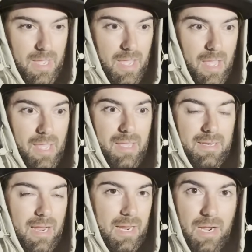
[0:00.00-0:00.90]

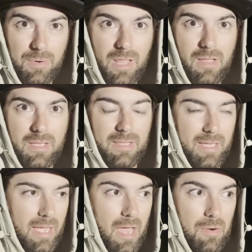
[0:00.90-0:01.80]
and I got really lucky.
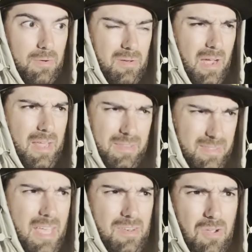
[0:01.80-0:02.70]
Like I don't, I,
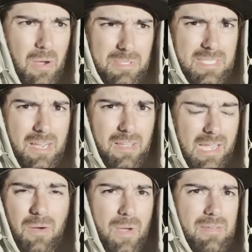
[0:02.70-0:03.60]
they knew I was there. Like
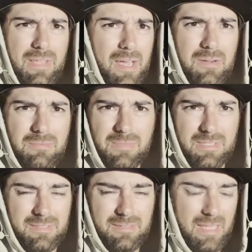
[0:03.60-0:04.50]
I waved at them
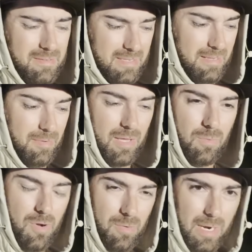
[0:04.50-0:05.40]
and they, they were like,
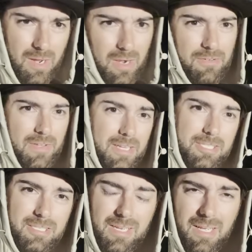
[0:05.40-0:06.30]
woo, and I caught a
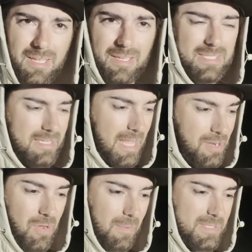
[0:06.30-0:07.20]
fish. And it's like, they
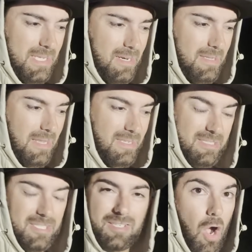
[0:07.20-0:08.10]
knew I was there and they
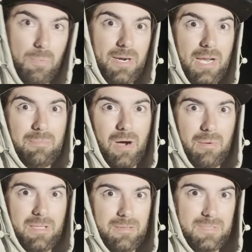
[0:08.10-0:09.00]
just opened it up
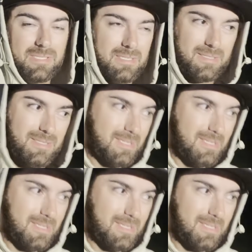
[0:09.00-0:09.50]
on me. It was,